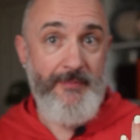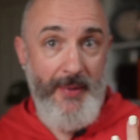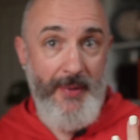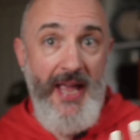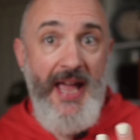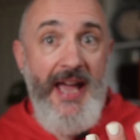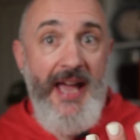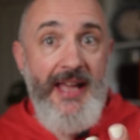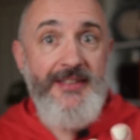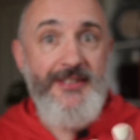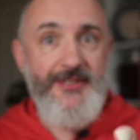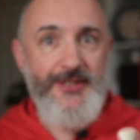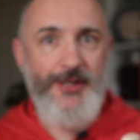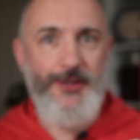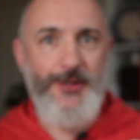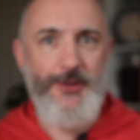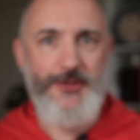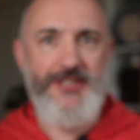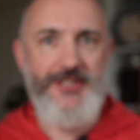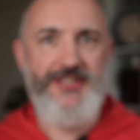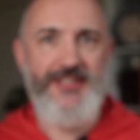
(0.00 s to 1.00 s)
My hand is the
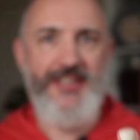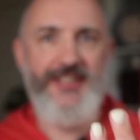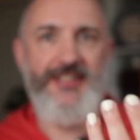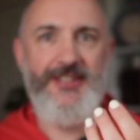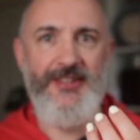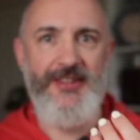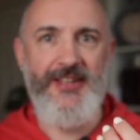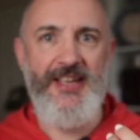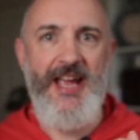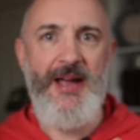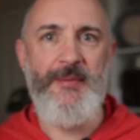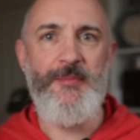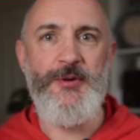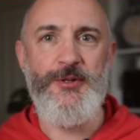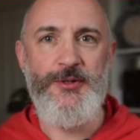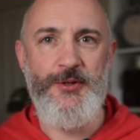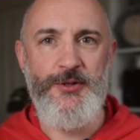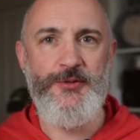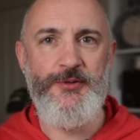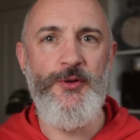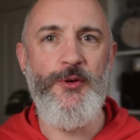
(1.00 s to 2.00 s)
closest thing to the camera,
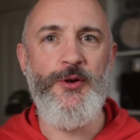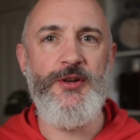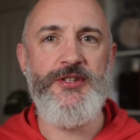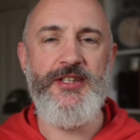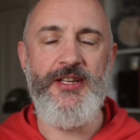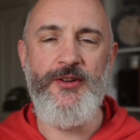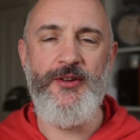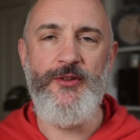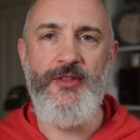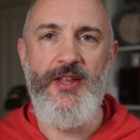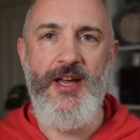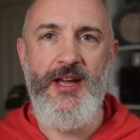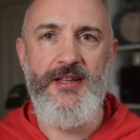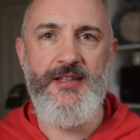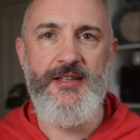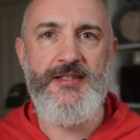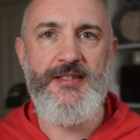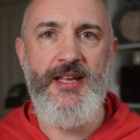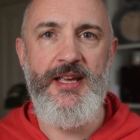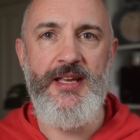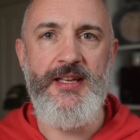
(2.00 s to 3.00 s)
so it's focusing on that
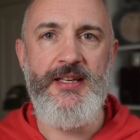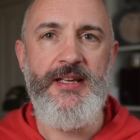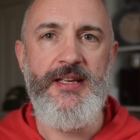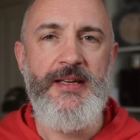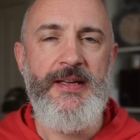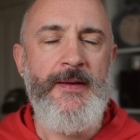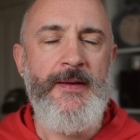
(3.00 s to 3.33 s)
instead.